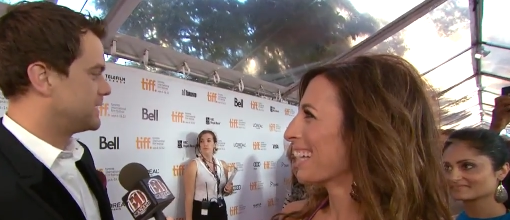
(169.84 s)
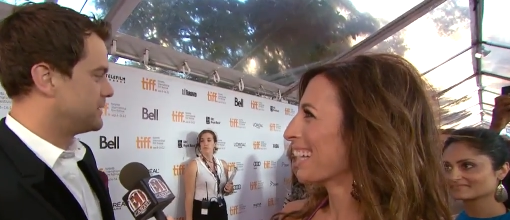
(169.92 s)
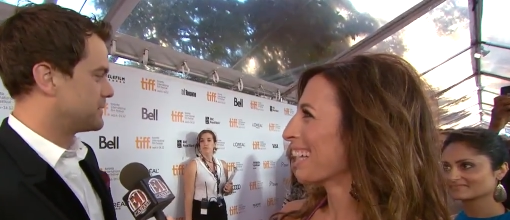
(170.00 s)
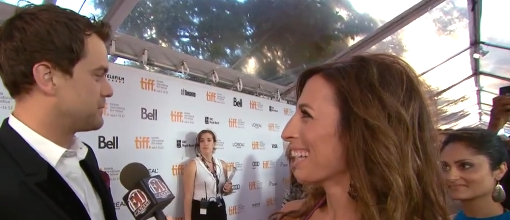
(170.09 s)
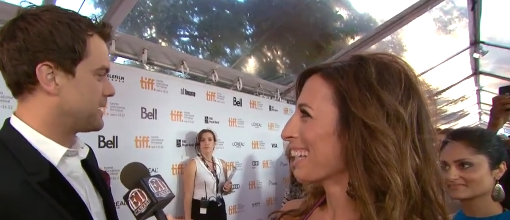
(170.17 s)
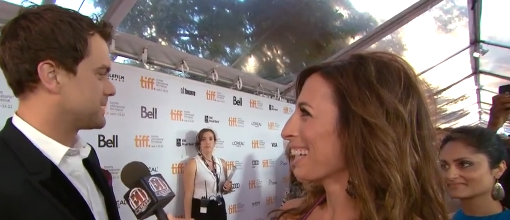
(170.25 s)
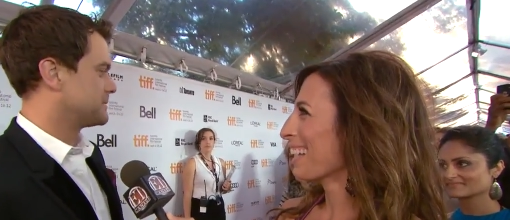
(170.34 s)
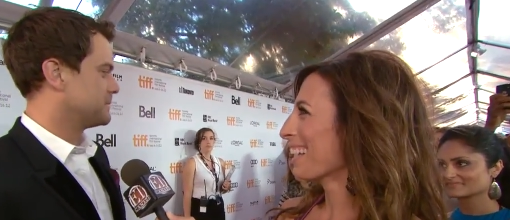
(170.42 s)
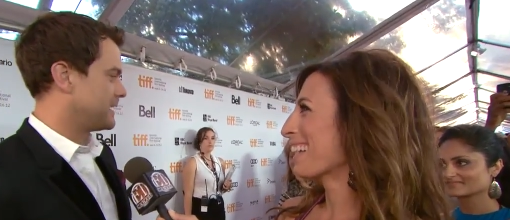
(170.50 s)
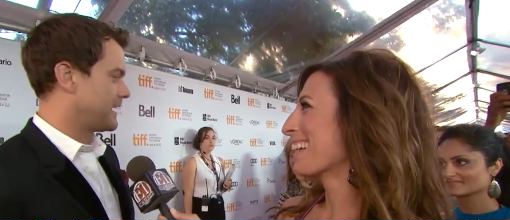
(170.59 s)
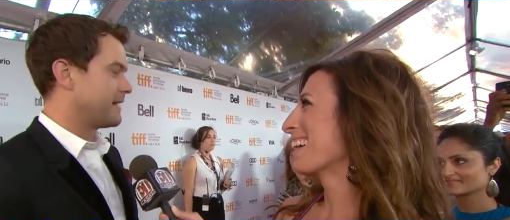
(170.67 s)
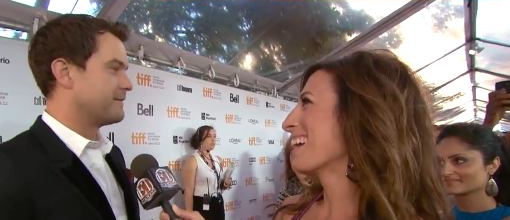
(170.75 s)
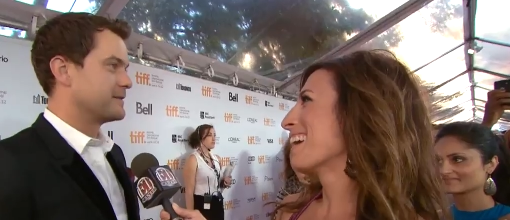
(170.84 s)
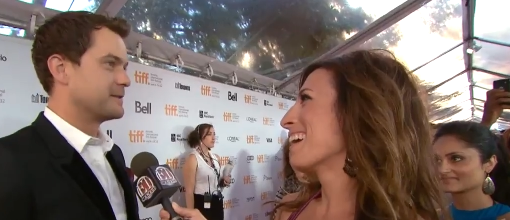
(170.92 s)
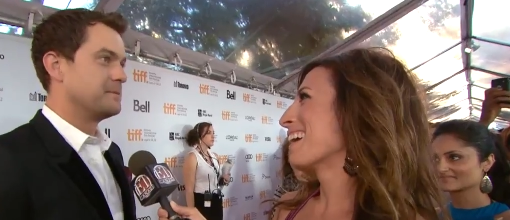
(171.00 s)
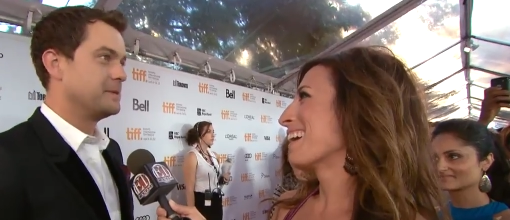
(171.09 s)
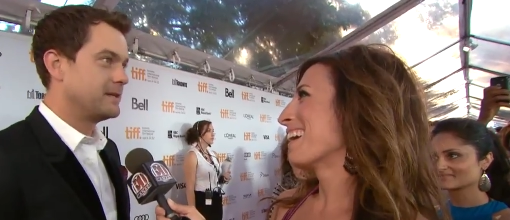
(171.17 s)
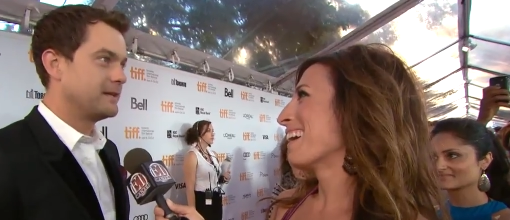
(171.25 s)
Speaker 1: date you could possibly have
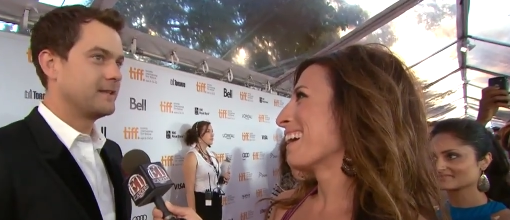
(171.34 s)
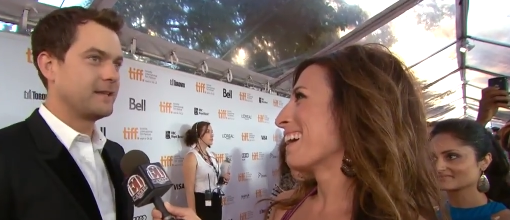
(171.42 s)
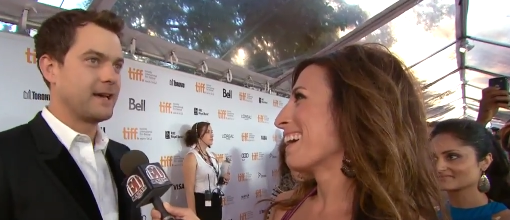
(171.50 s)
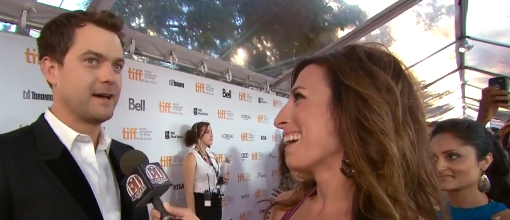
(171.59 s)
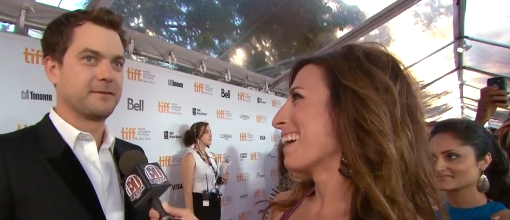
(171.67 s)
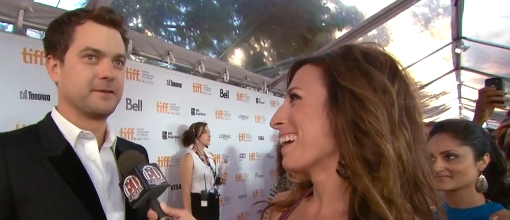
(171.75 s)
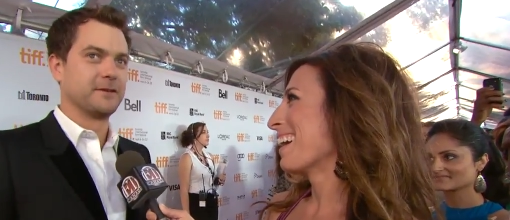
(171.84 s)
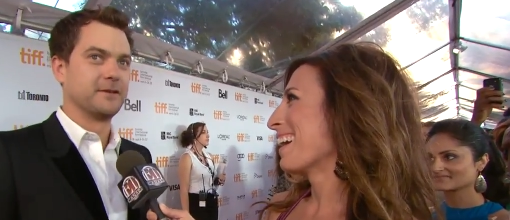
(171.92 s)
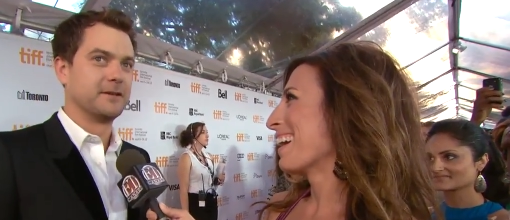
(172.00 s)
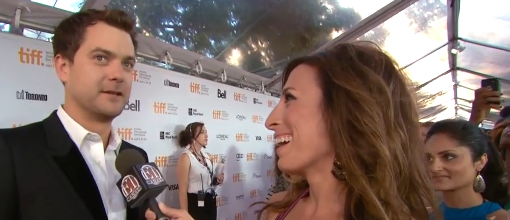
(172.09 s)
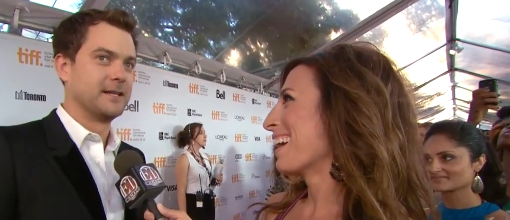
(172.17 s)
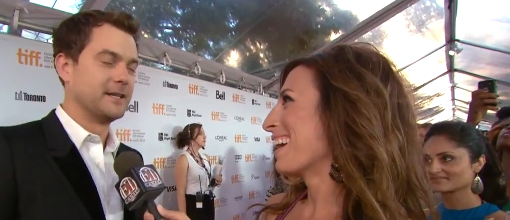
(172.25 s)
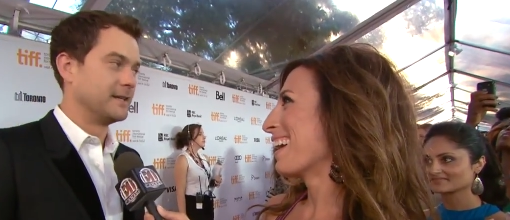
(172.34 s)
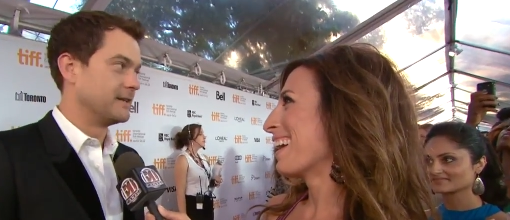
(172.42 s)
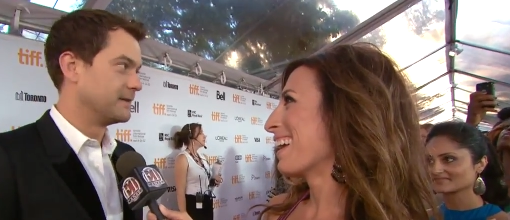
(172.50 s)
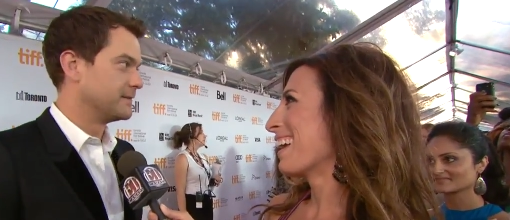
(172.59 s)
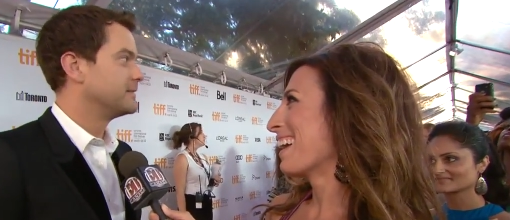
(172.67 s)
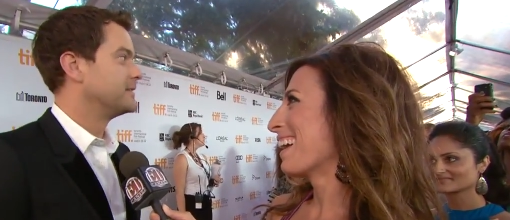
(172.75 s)
because immediately after
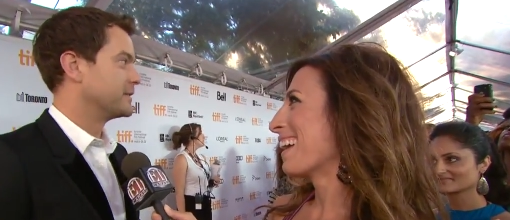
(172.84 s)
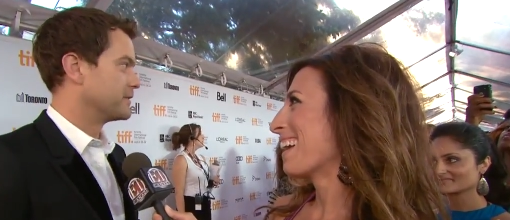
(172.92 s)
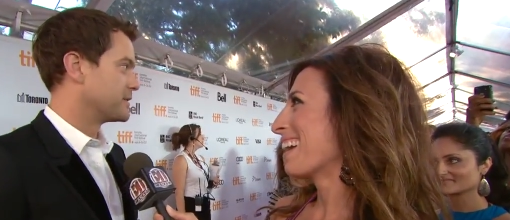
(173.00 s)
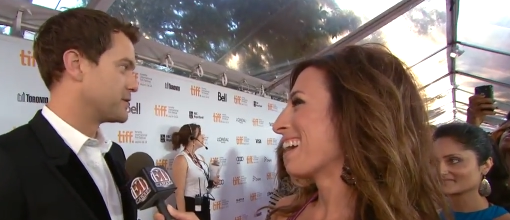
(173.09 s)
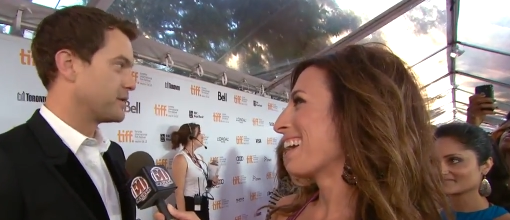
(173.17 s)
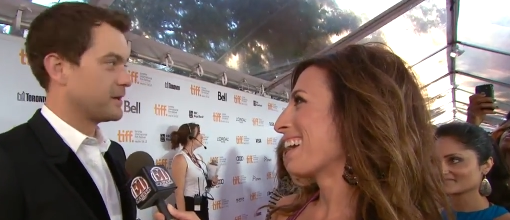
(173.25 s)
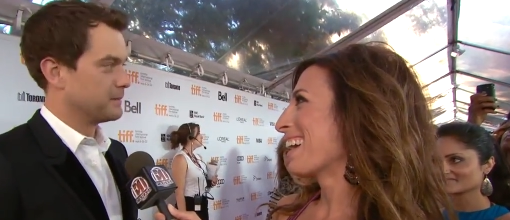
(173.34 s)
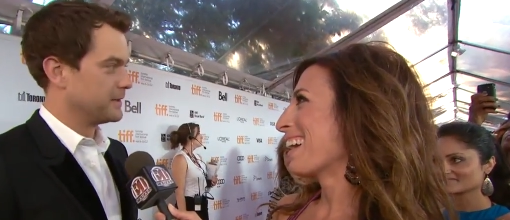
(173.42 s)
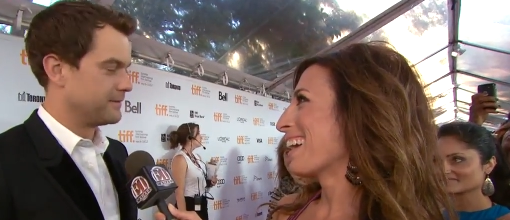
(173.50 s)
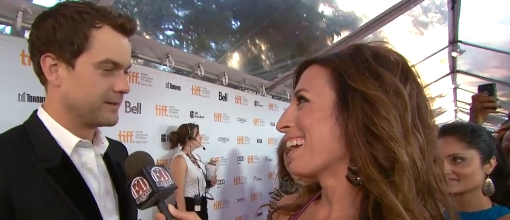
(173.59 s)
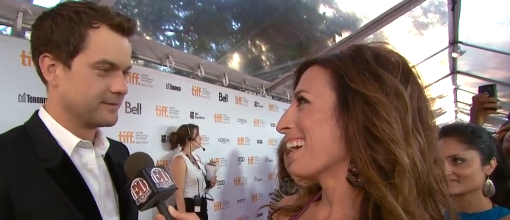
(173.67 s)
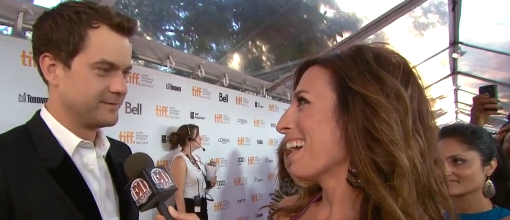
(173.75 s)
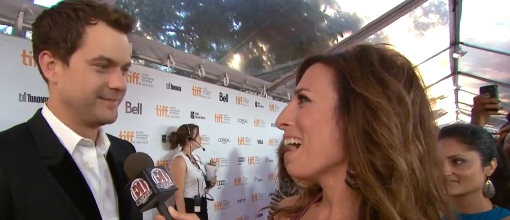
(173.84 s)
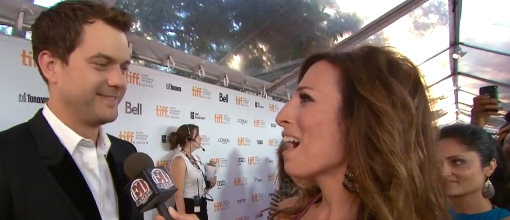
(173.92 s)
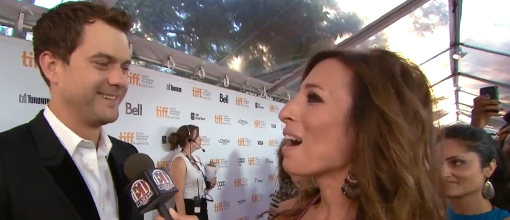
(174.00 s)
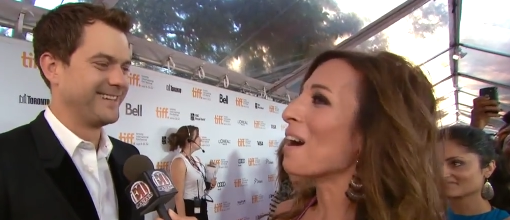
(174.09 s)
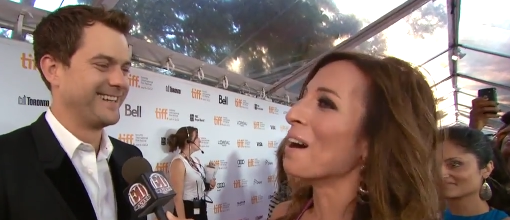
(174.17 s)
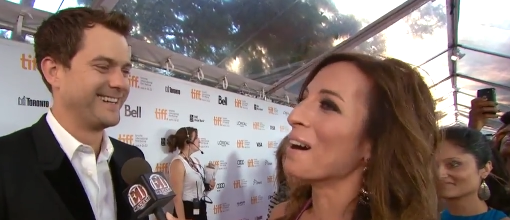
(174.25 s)
uh, dinner and a show, I'm leaving.
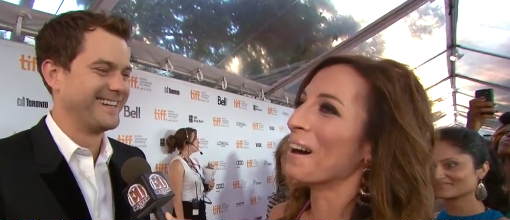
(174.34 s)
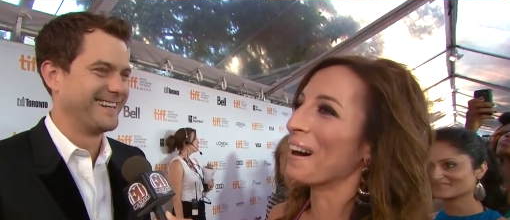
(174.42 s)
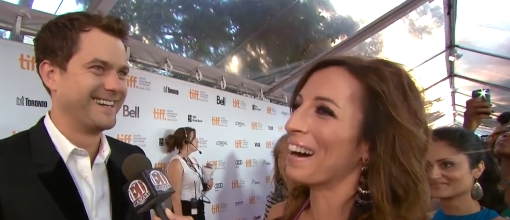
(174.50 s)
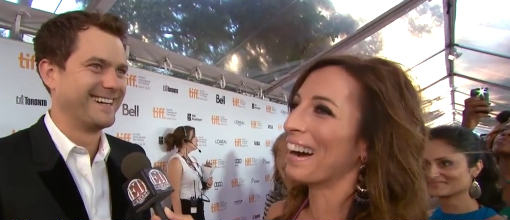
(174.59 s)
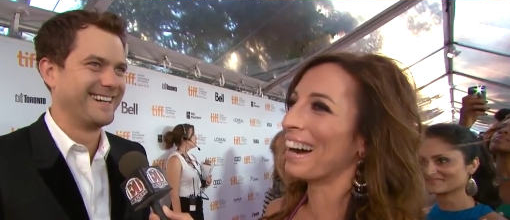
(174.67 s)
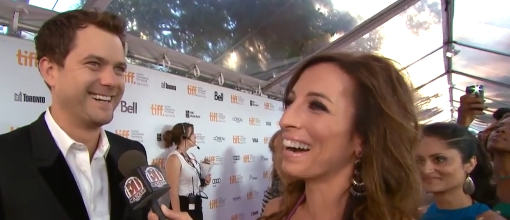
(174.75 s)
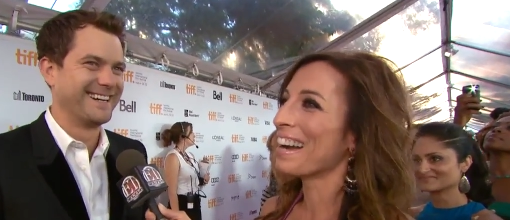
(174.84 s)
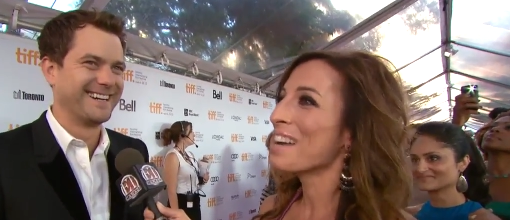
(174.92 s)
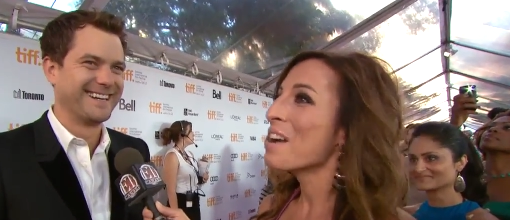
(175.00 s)
Oh.